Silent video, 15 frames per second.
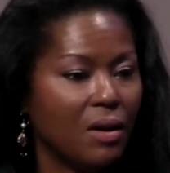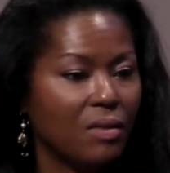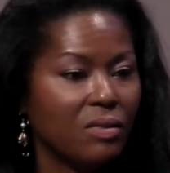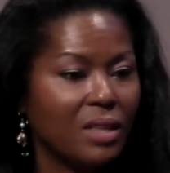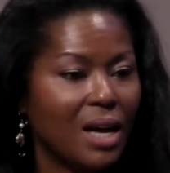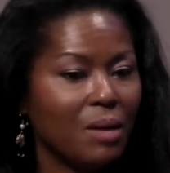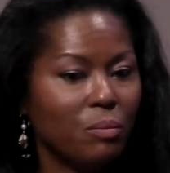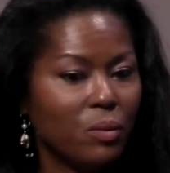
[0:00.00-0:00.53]

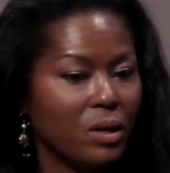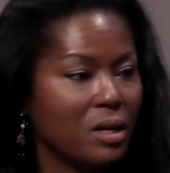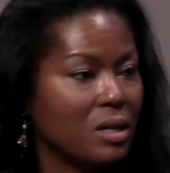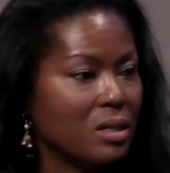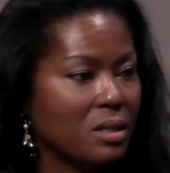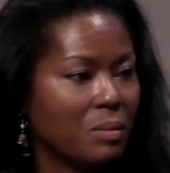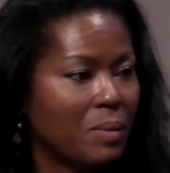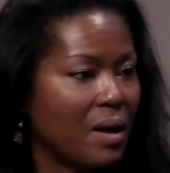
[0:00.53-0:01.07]
That
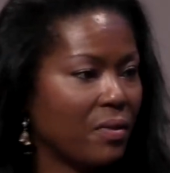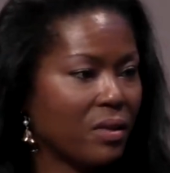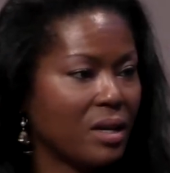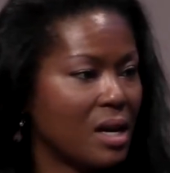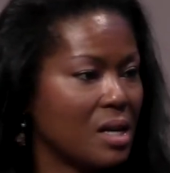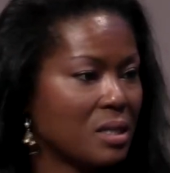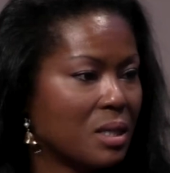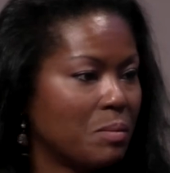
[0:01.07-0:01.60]
brings about the
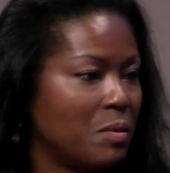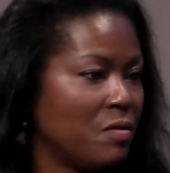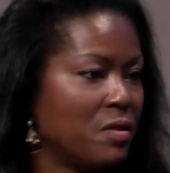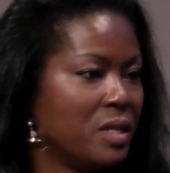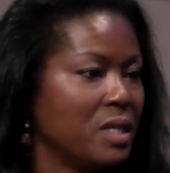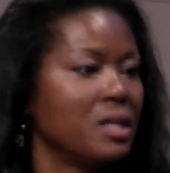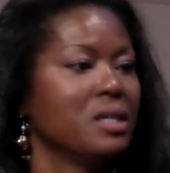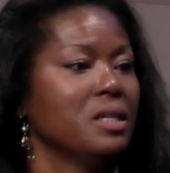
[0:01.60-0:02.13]
concept of
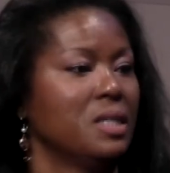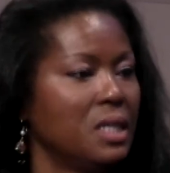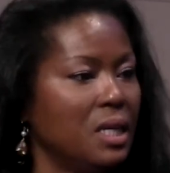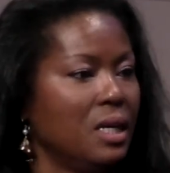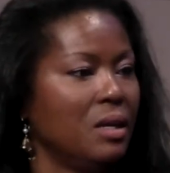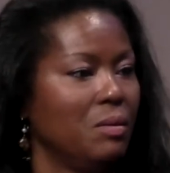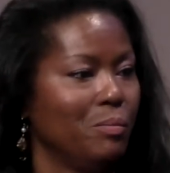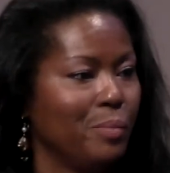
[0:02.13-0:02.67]

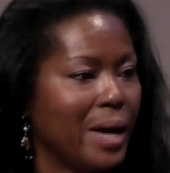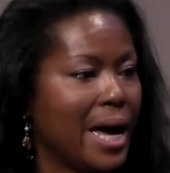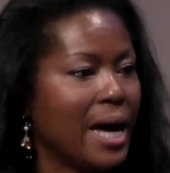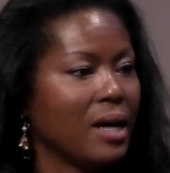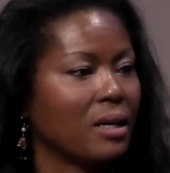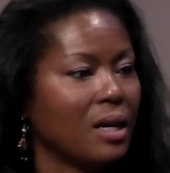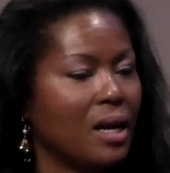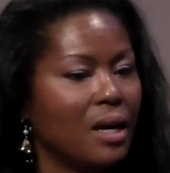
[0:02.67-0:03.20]
dignity
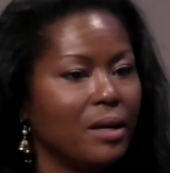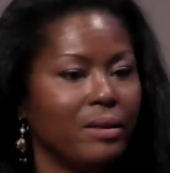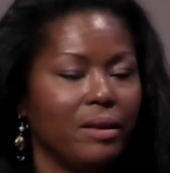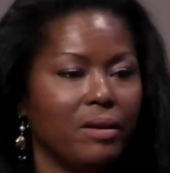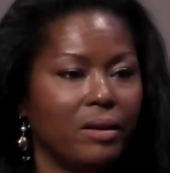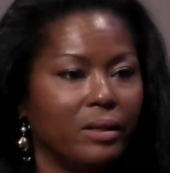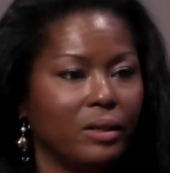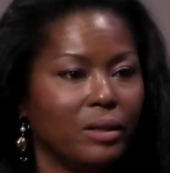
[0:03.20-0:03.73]
back, and
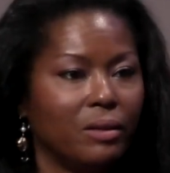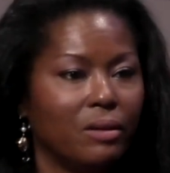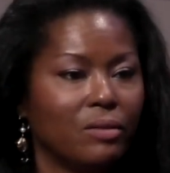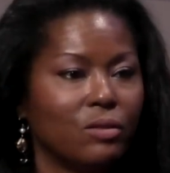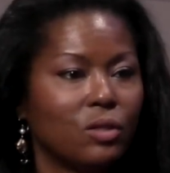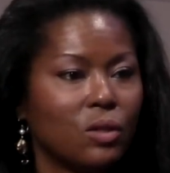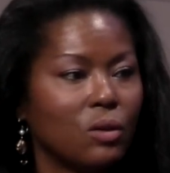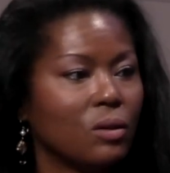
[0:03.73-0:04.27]

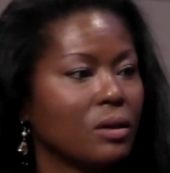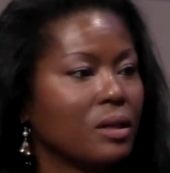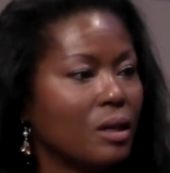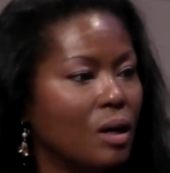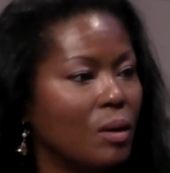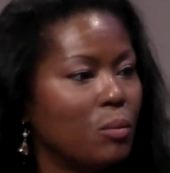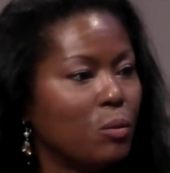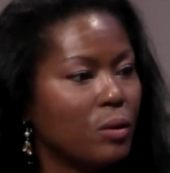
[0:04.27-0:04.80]
can certainly
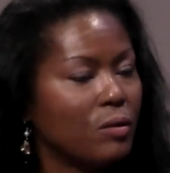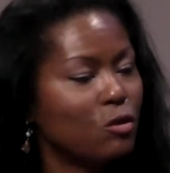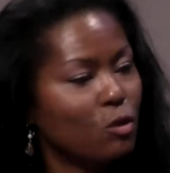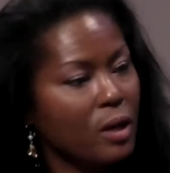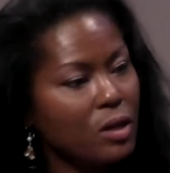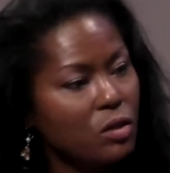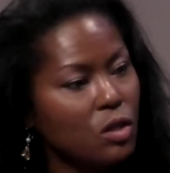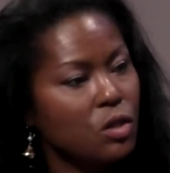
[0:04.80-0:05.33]
help with
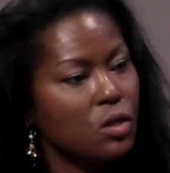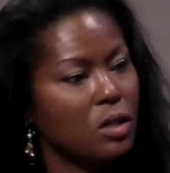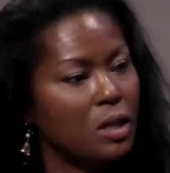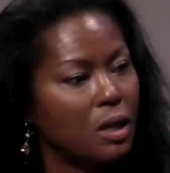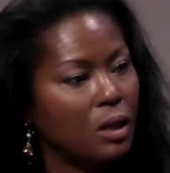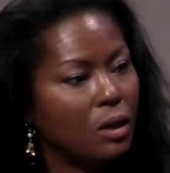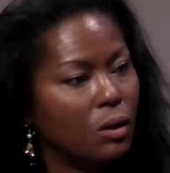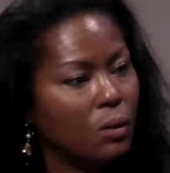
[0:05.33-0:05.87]

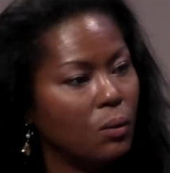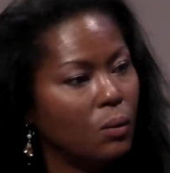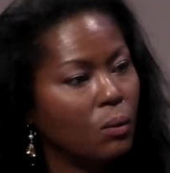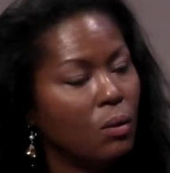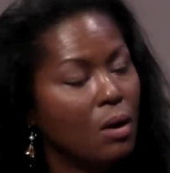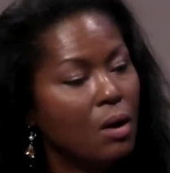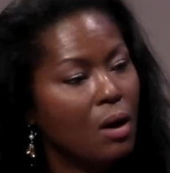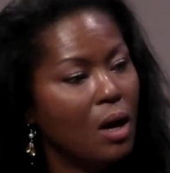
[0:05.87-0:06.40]
transitioning
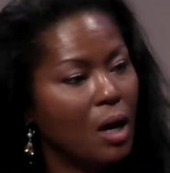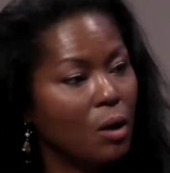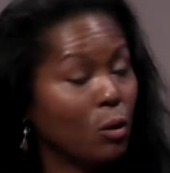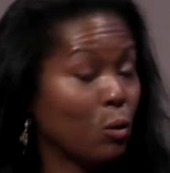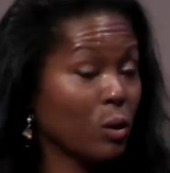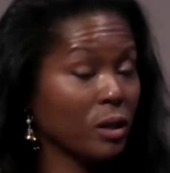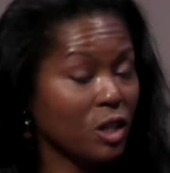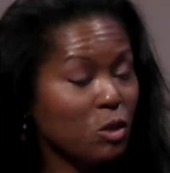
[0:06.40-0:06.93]
you,
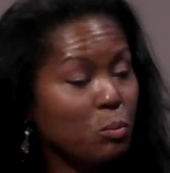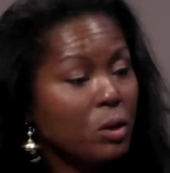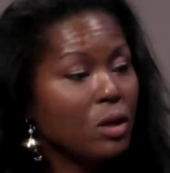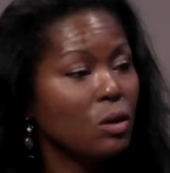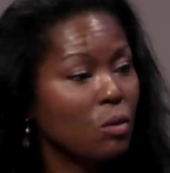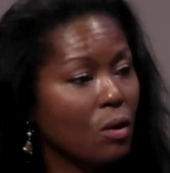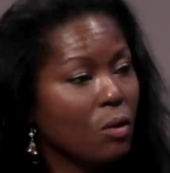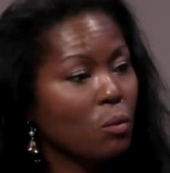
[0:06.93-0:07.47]
or at least
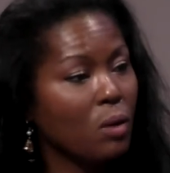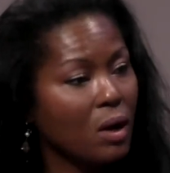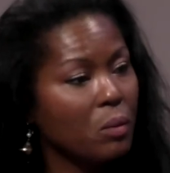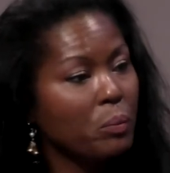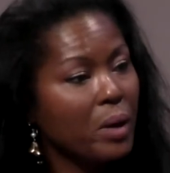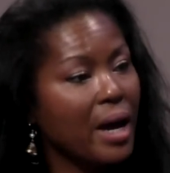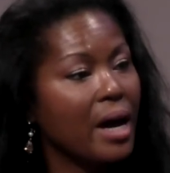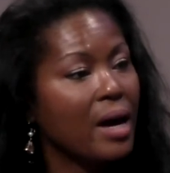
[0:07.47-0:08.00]
putting you on the
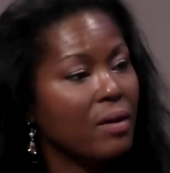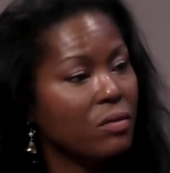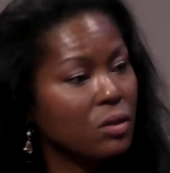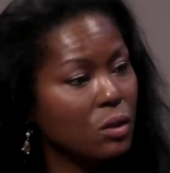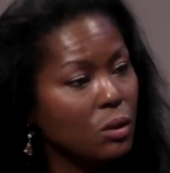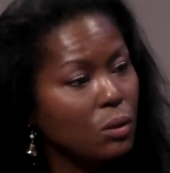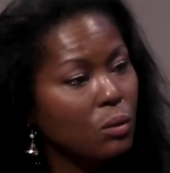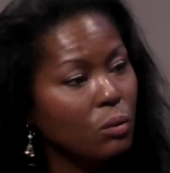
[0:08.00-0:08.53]
right path
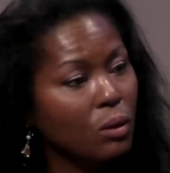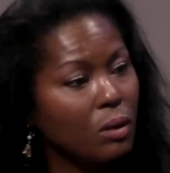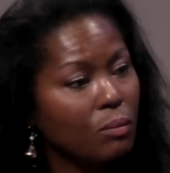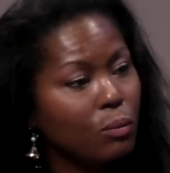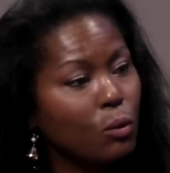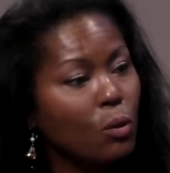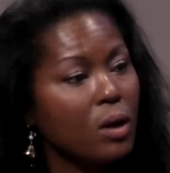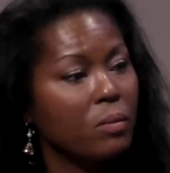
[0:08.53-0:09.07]
to
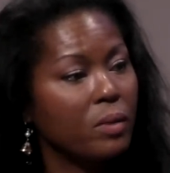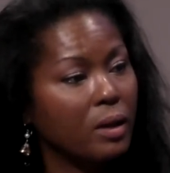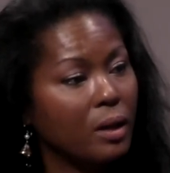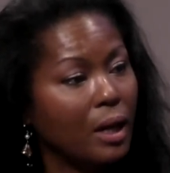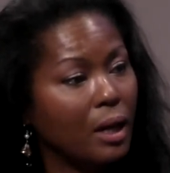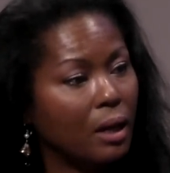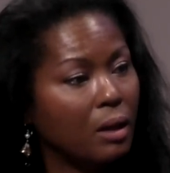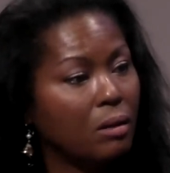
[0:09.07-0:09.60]

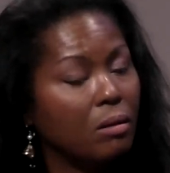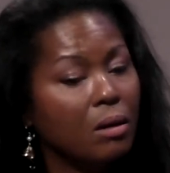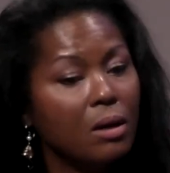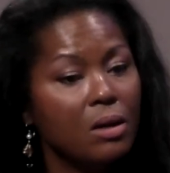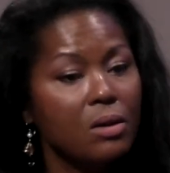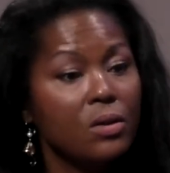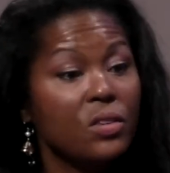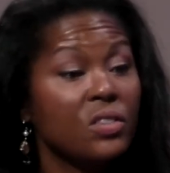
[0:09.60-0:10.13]
employment and
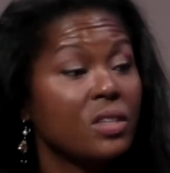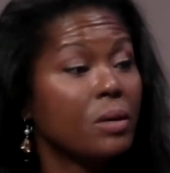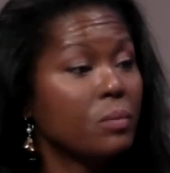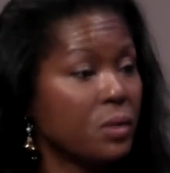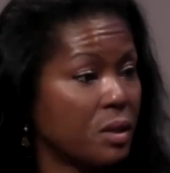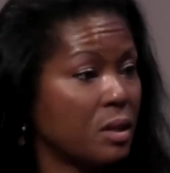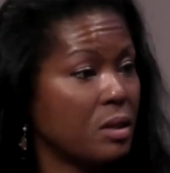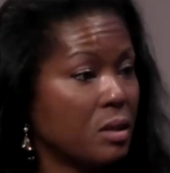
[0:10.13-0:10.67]
some
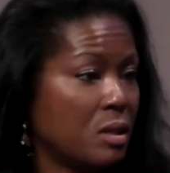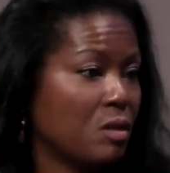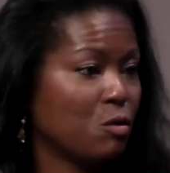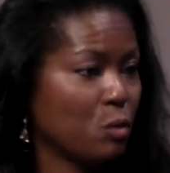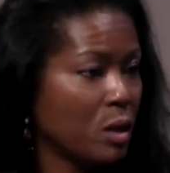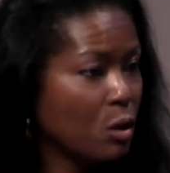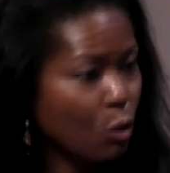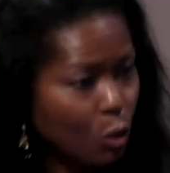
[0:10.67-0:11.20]
sense of
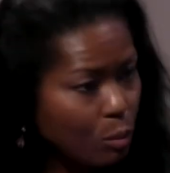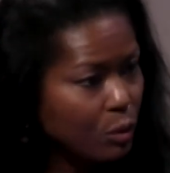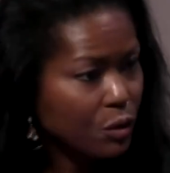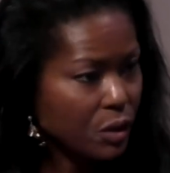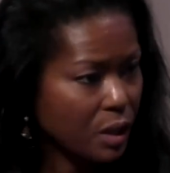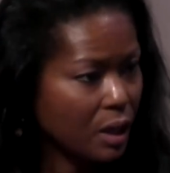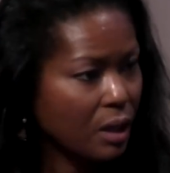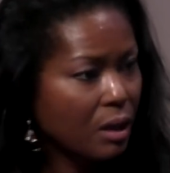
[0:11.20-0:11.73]

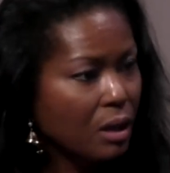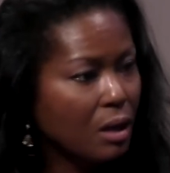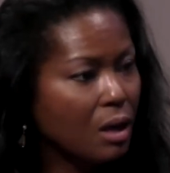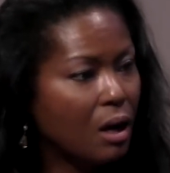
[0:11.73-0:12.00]
renormalcy.